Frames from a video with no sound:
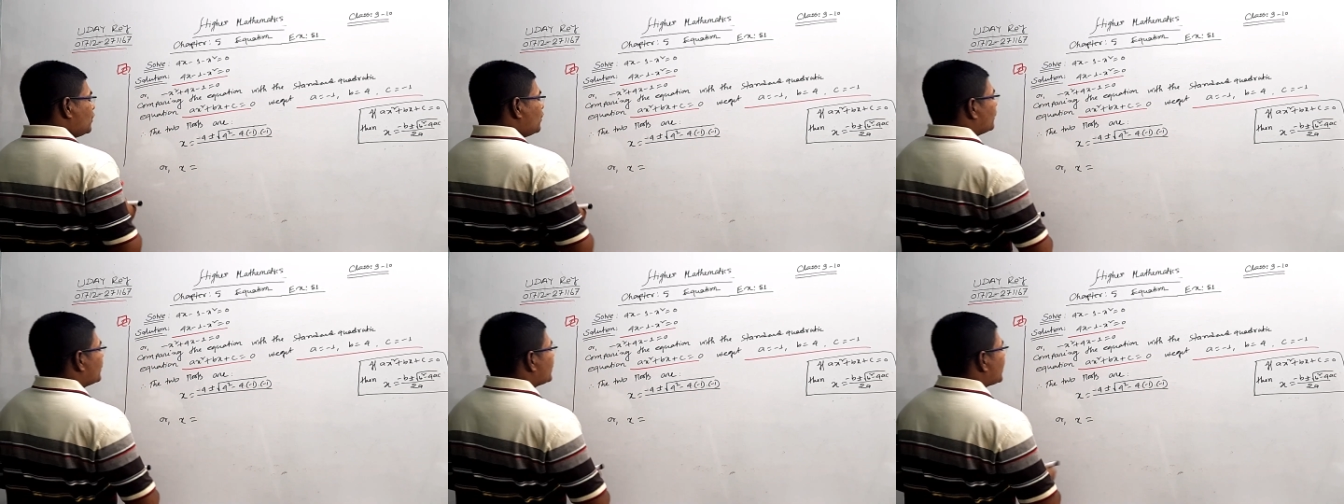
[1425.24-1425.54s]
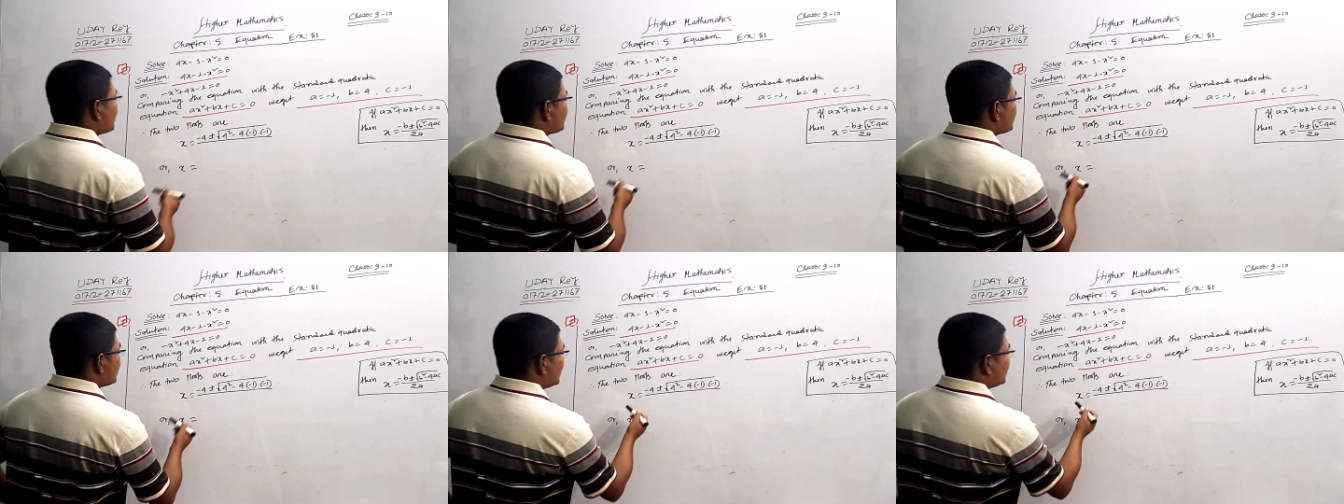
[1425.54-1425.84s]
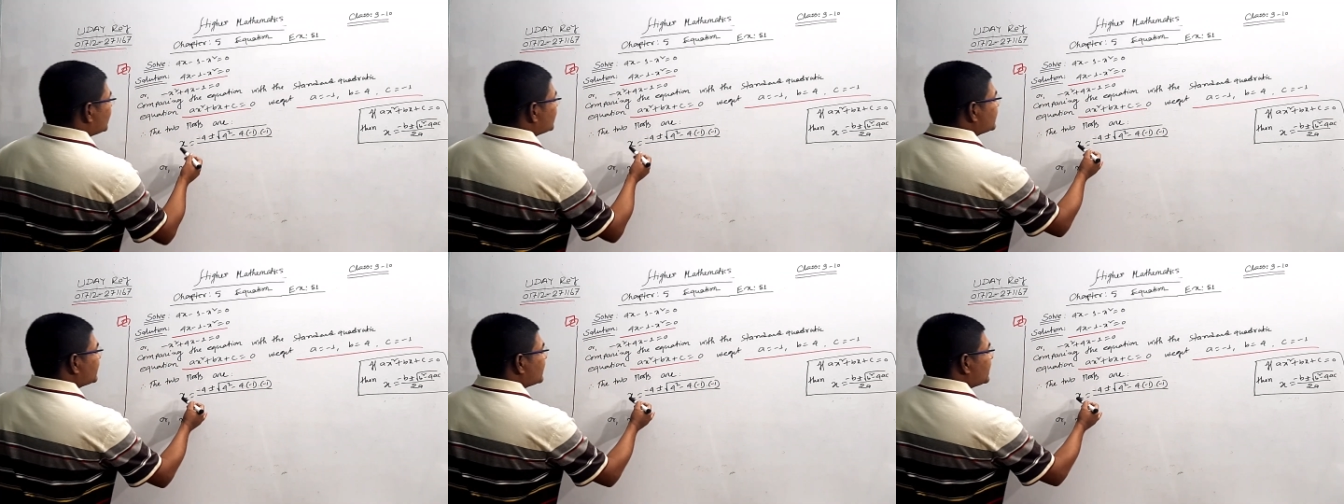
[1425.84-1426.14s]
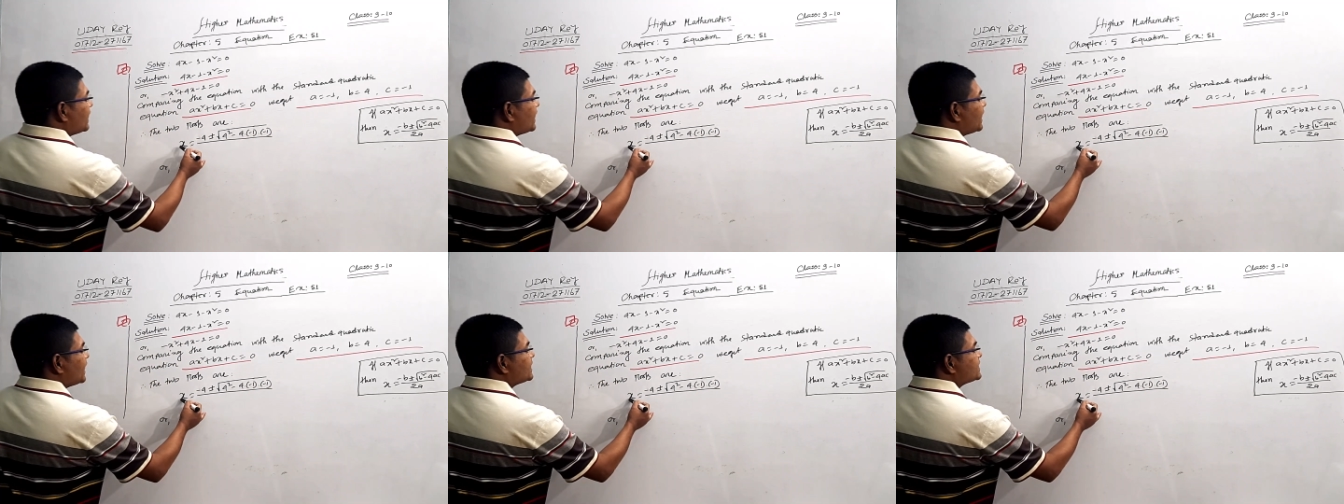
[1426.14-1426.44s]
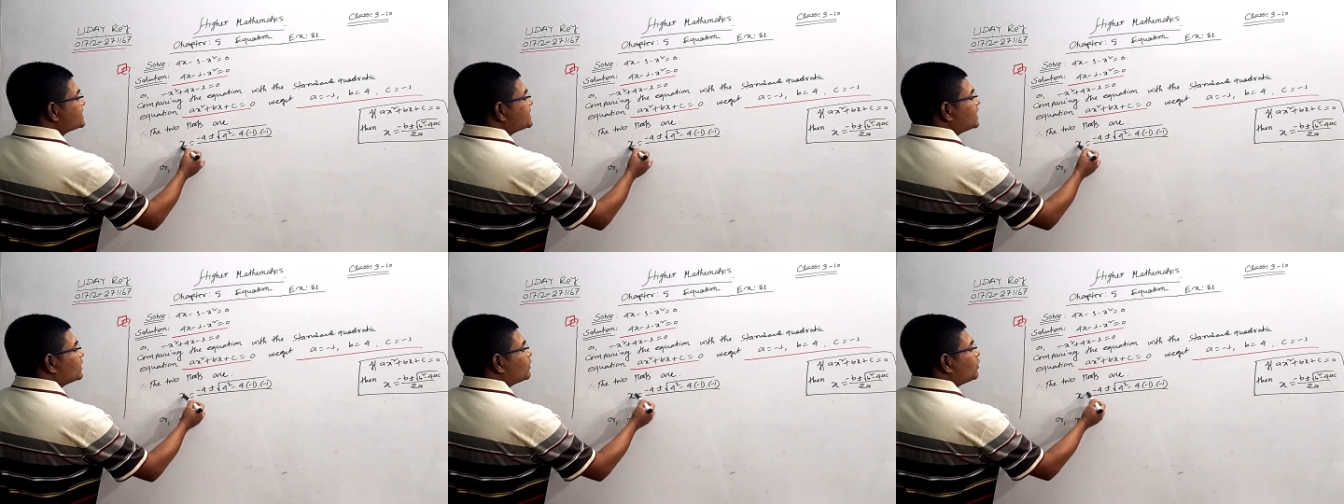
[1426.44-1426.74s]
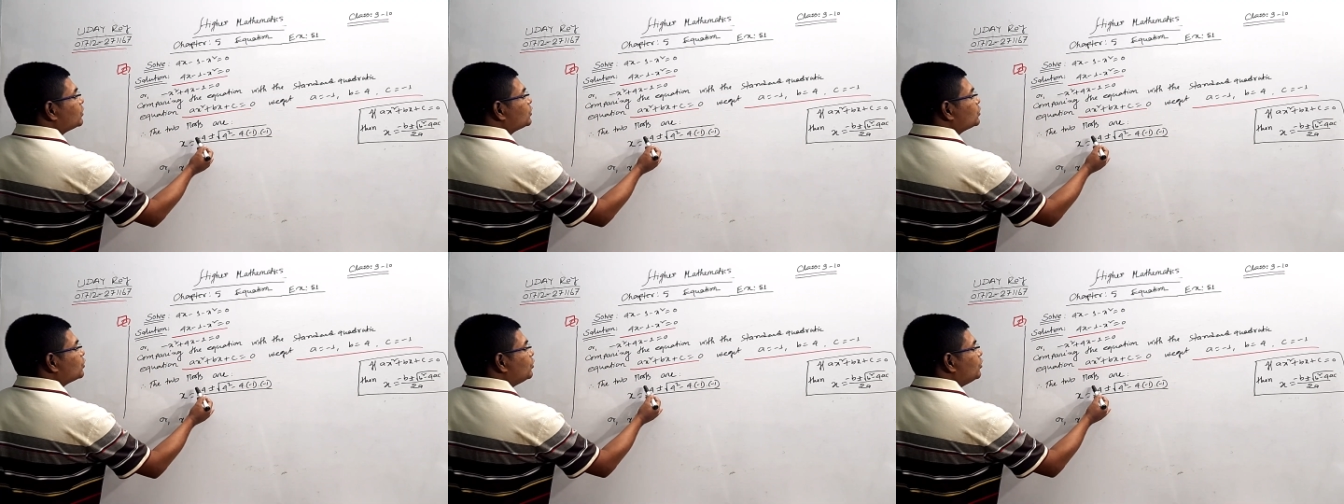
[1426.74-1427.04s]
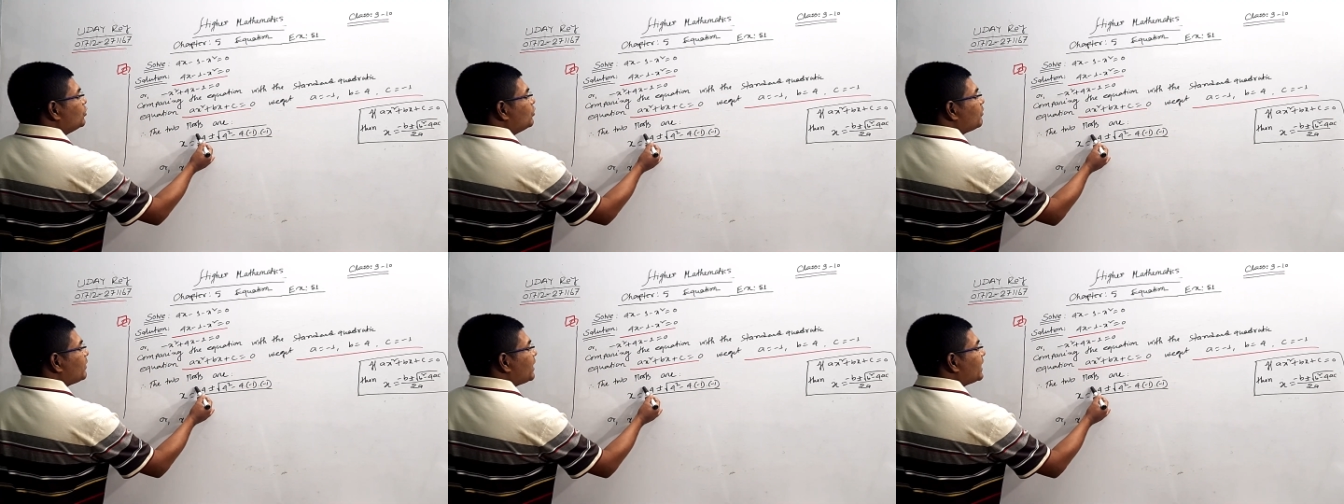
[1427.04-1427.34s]
We have got x equal
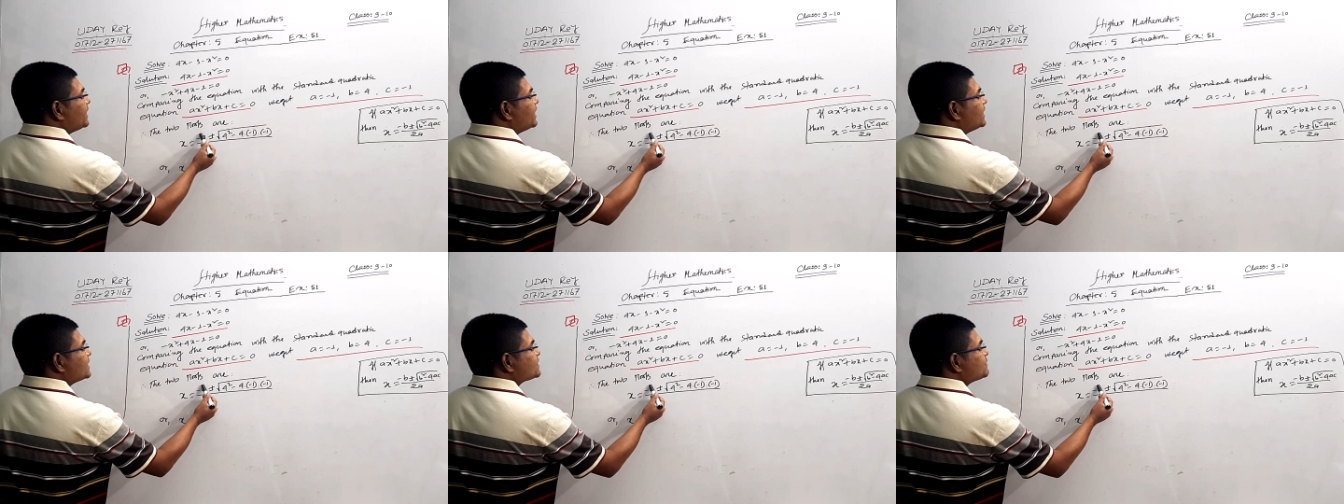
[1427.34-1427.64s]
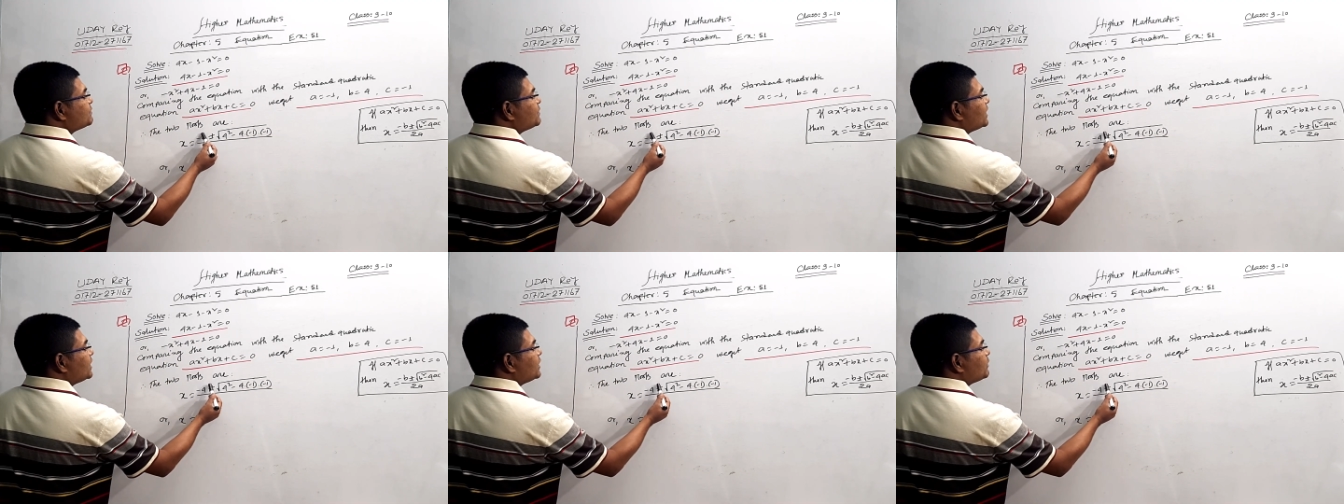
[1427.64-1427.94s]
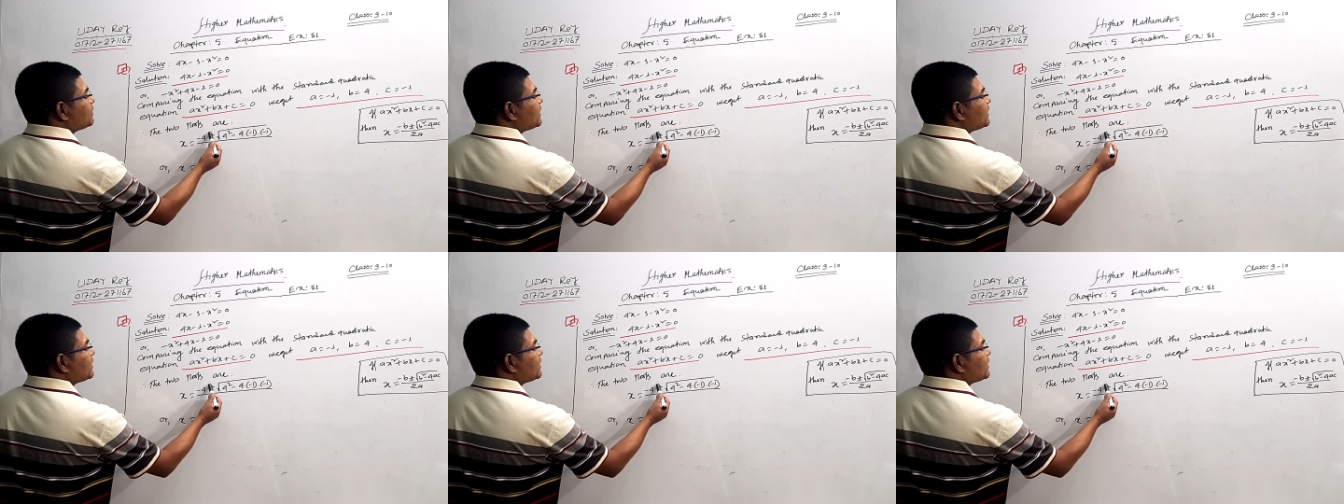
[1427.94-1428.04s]
to minus b